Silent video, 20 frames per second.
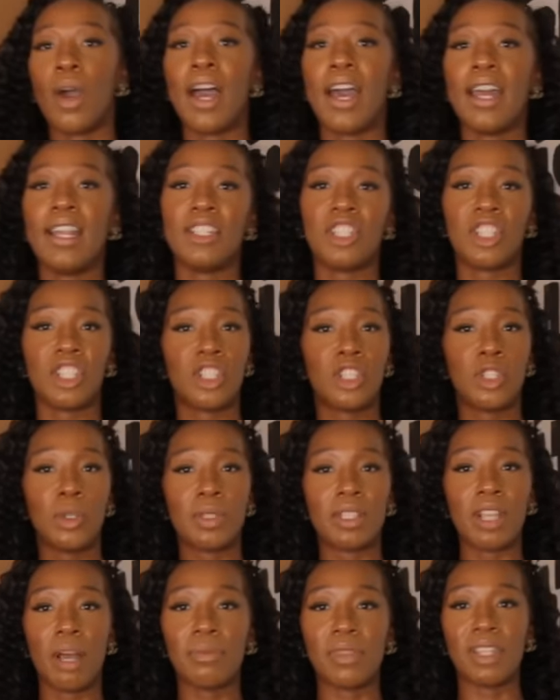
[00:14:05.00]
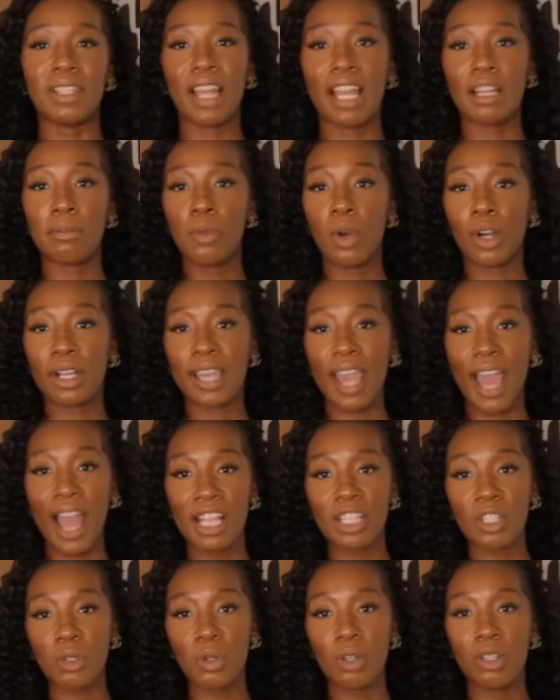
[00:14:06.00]
ahead and just do something like more
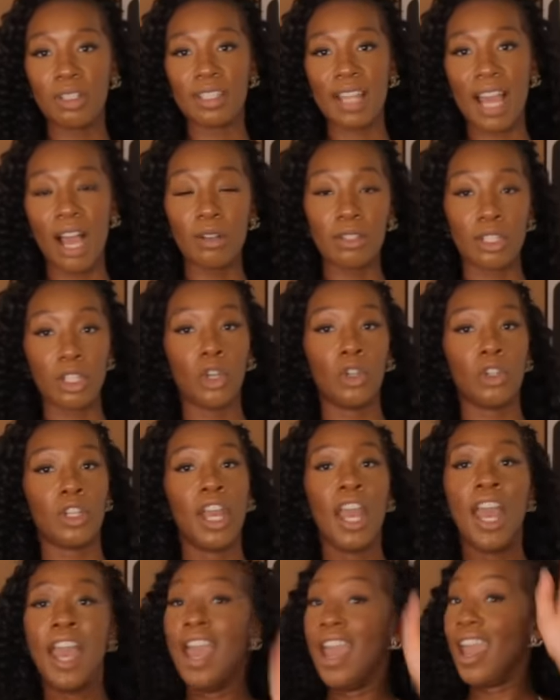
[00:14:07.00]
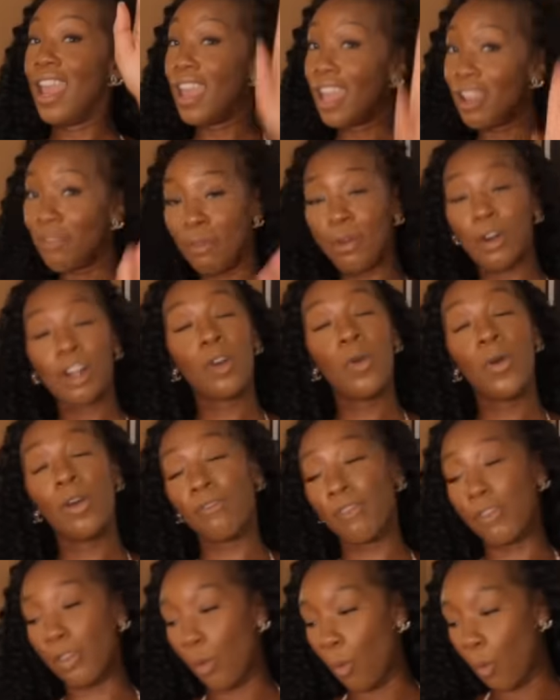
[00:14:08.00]
casual and downtoned if we're
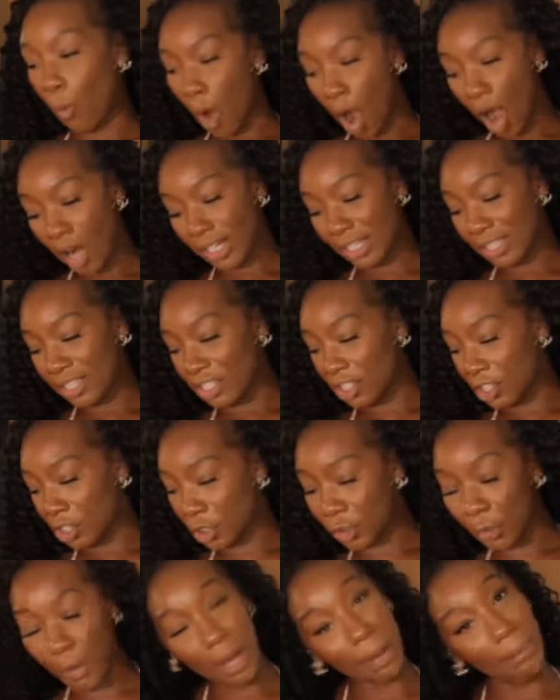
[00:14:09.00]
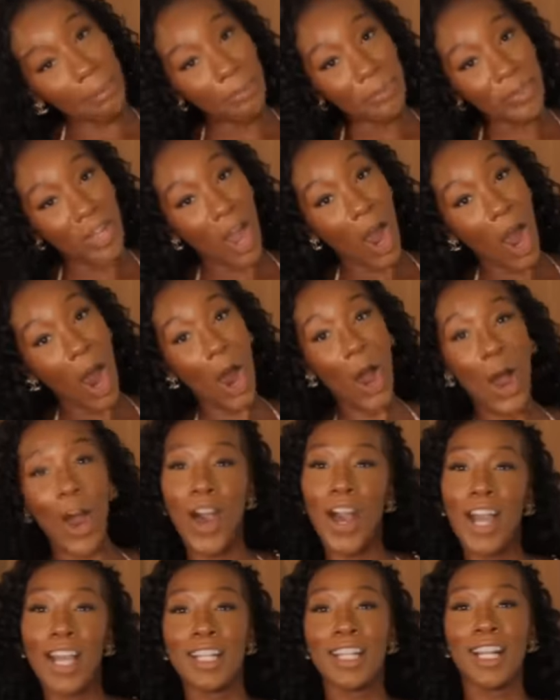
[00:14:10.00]
going for the walk and the strip
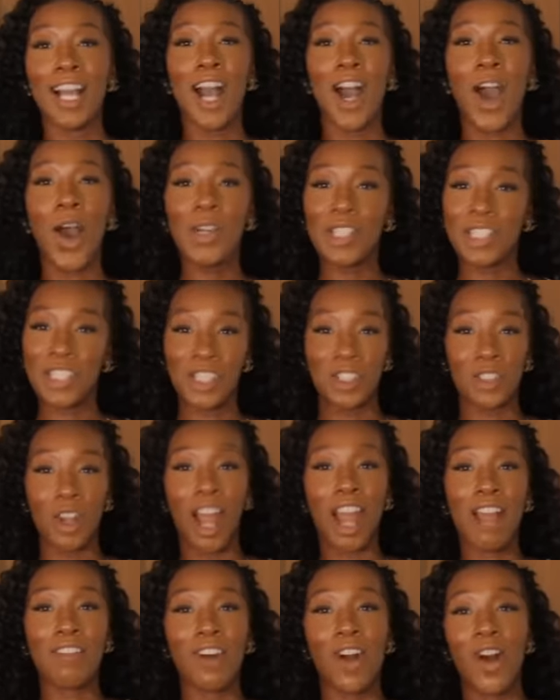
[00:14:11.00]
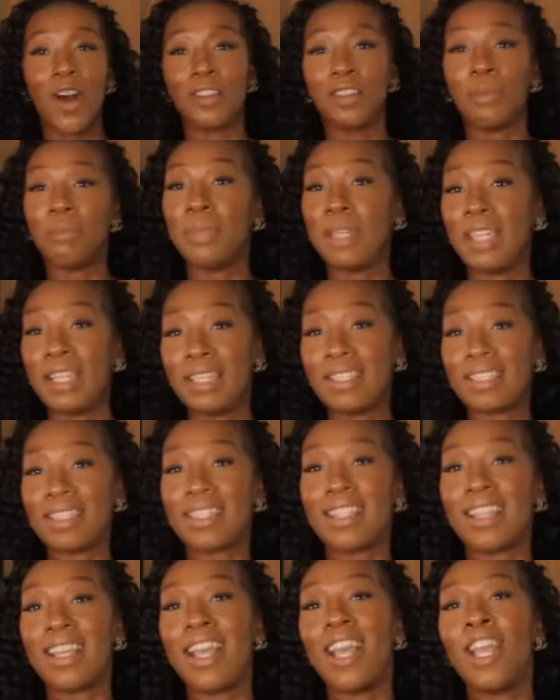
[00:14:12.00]
on Ocean Drive or on the
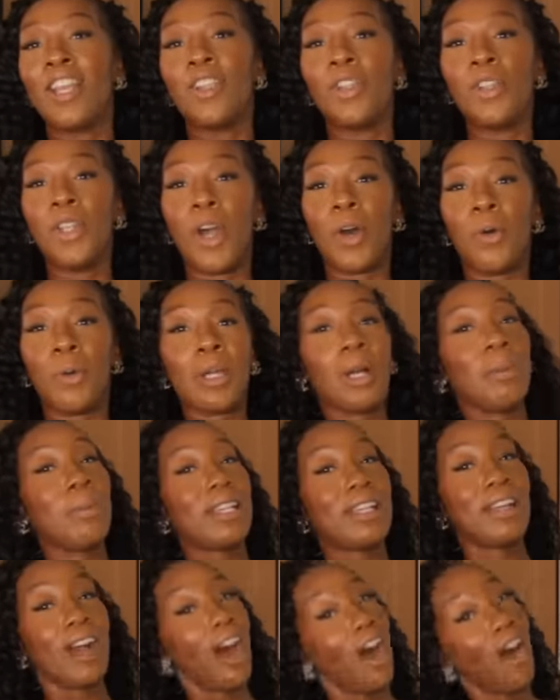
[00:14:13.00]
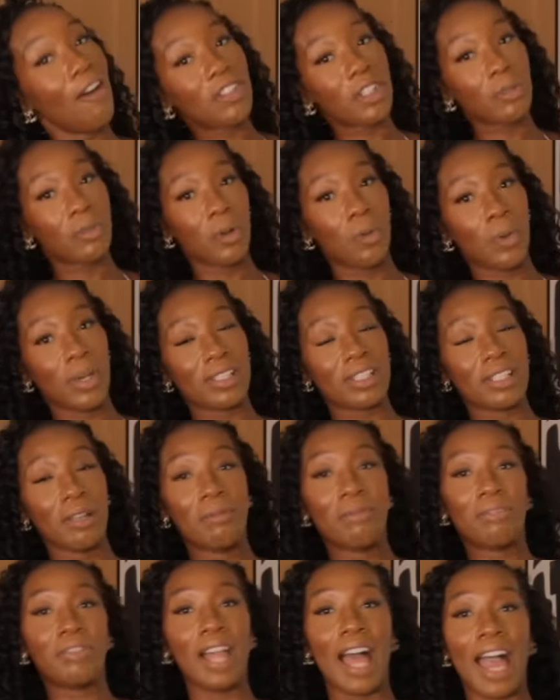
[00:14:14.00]
beach. You know, we're gonna be comfortable with
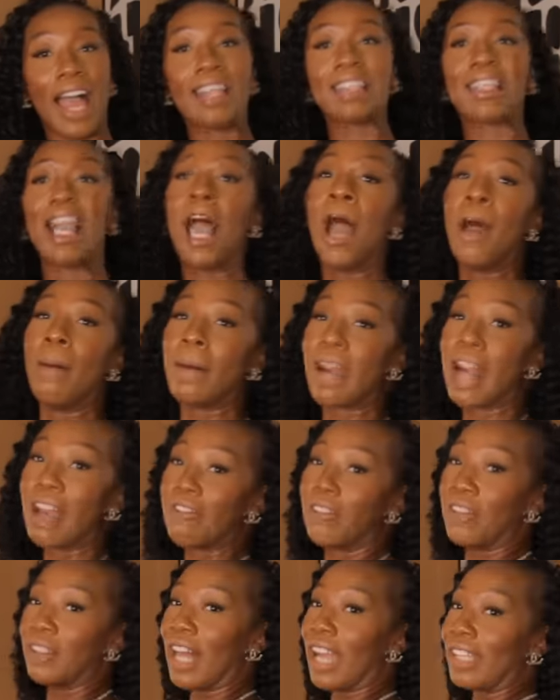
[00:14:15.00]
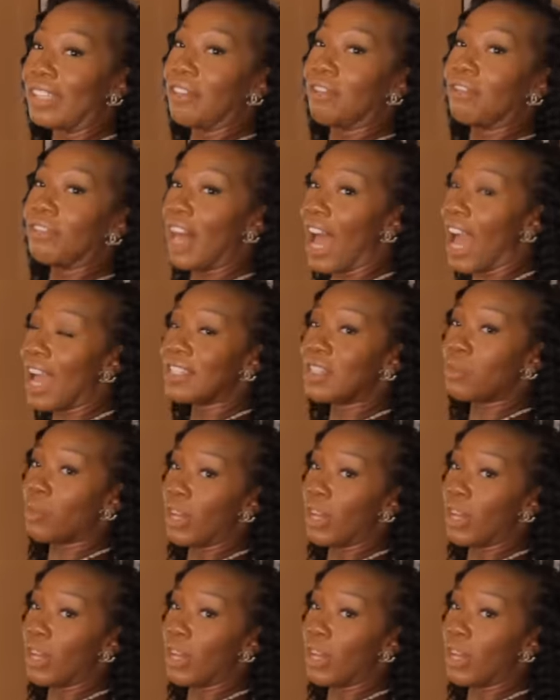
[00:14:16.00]
some flats, but I feel like the flats